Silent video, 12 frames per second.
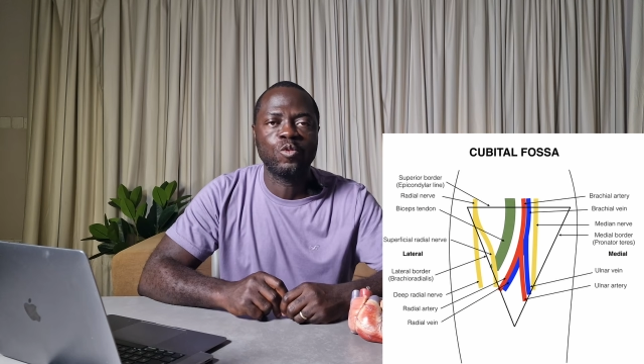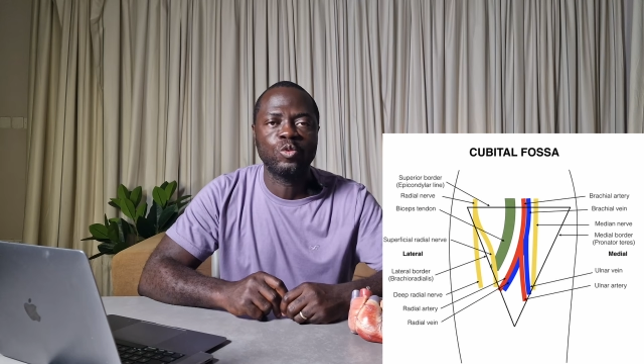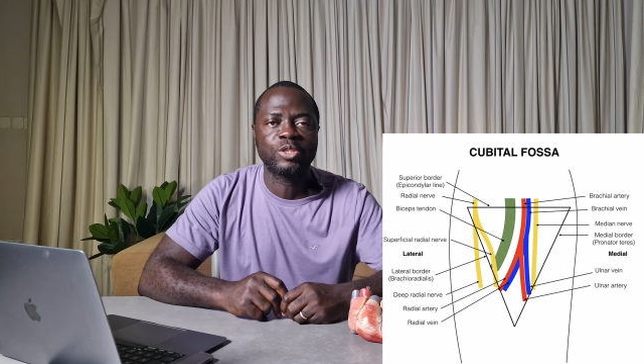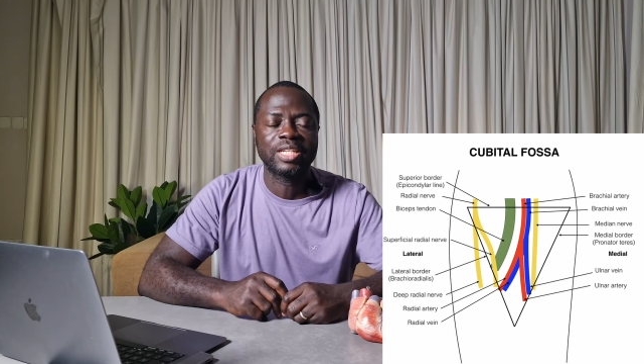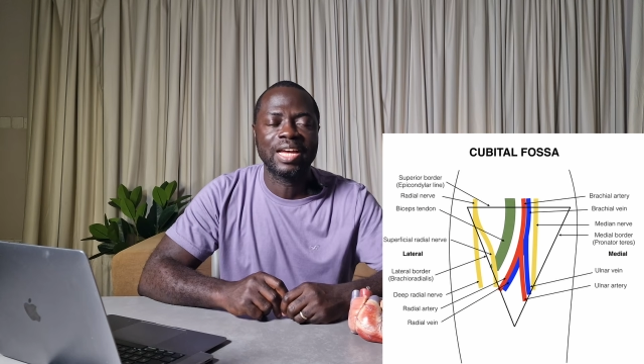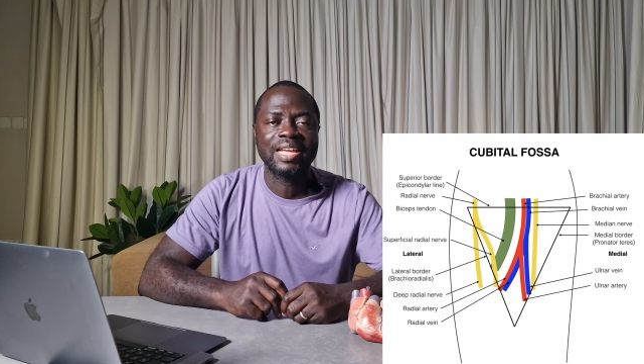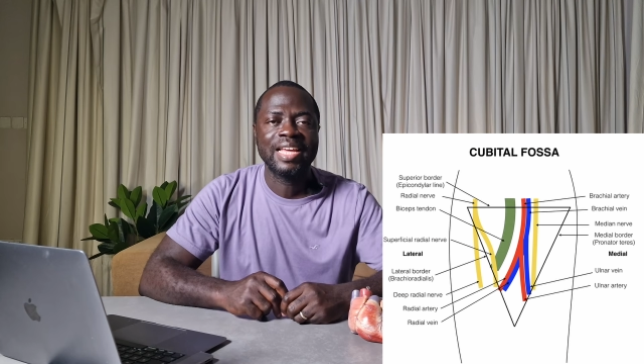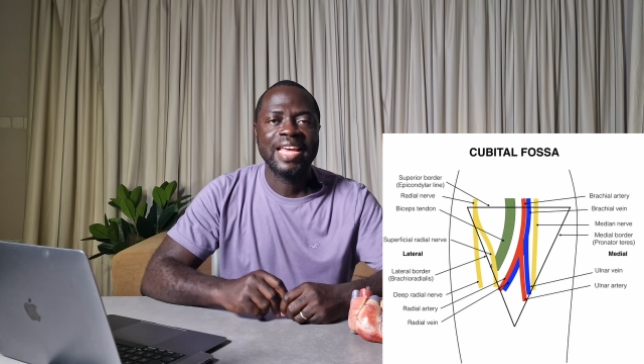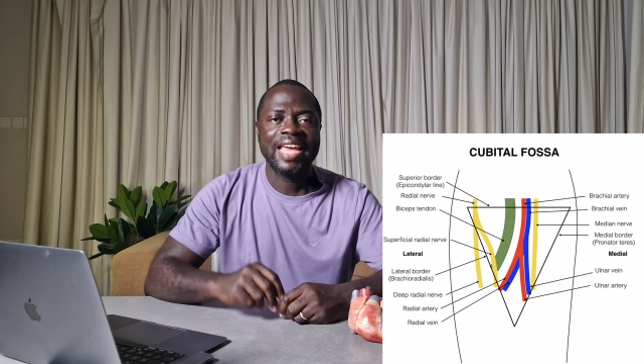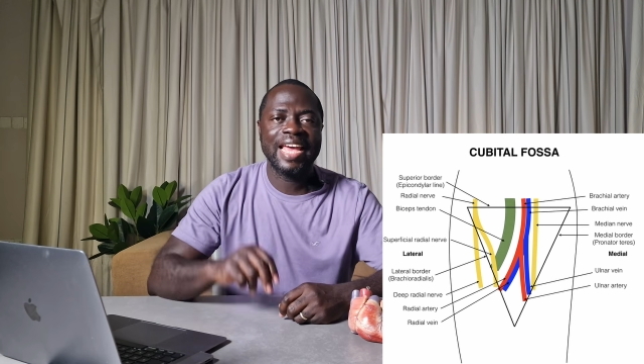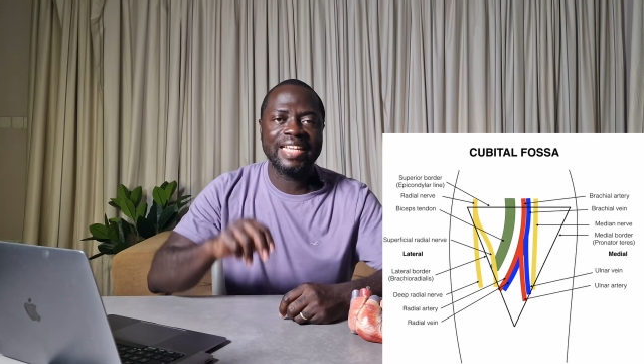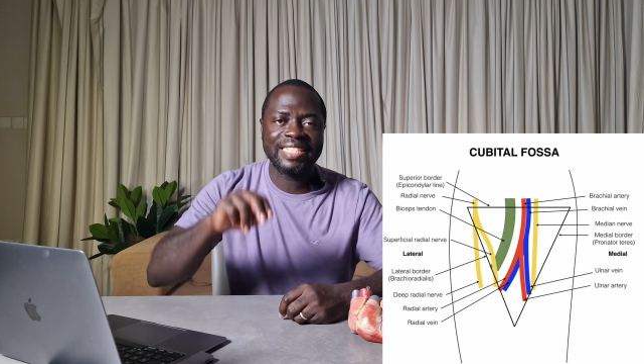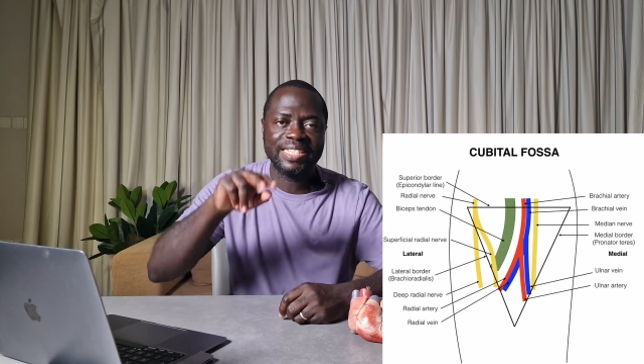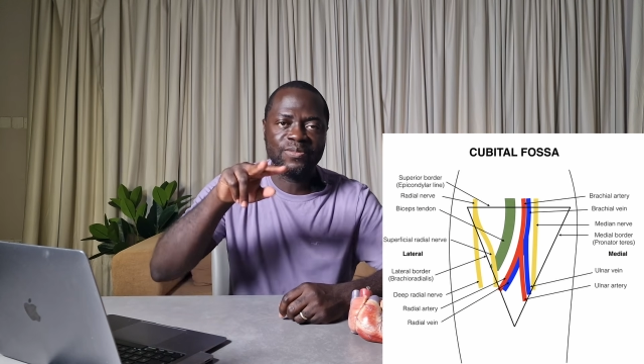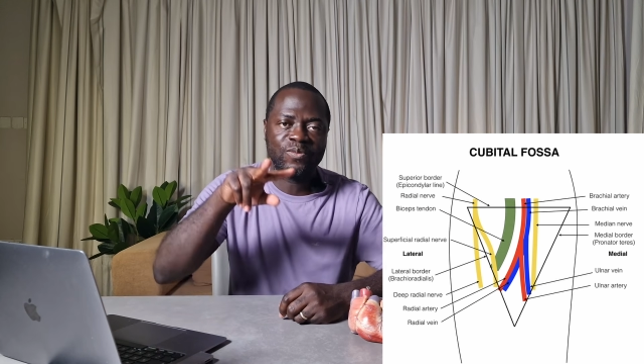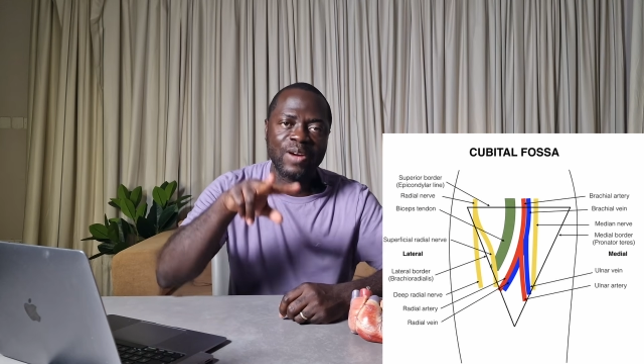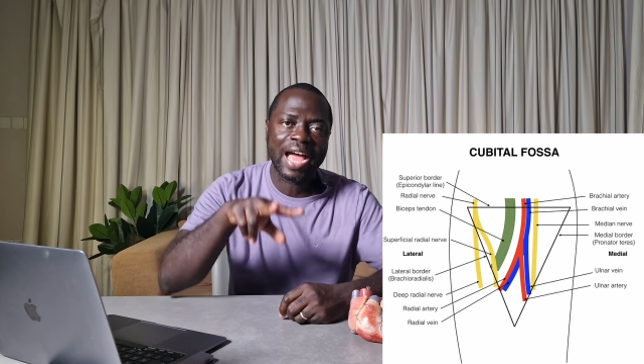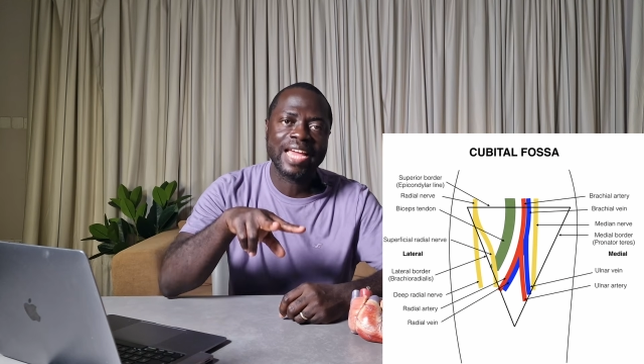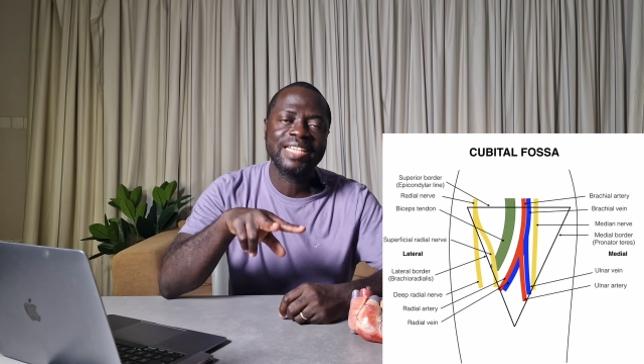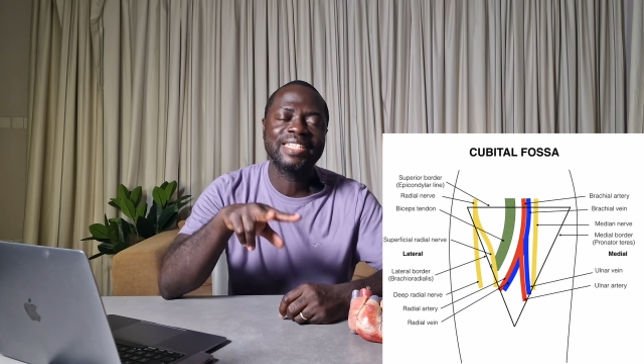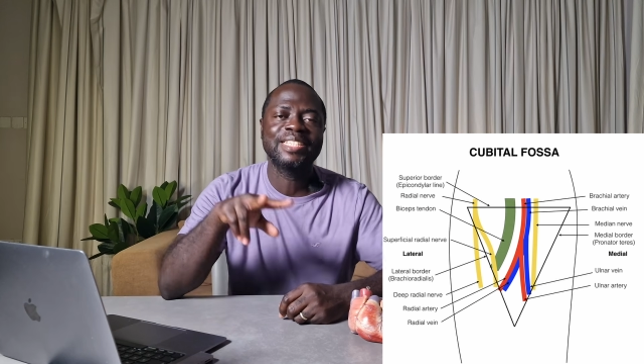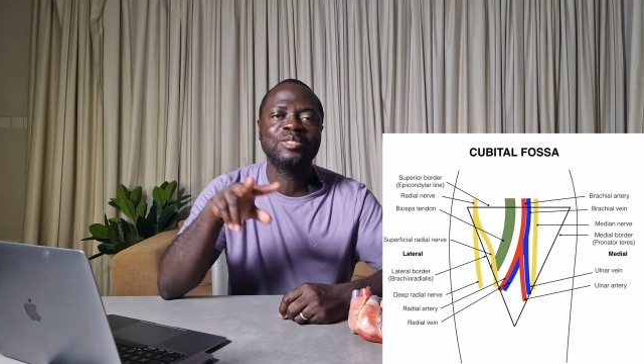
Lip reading: fossa and divide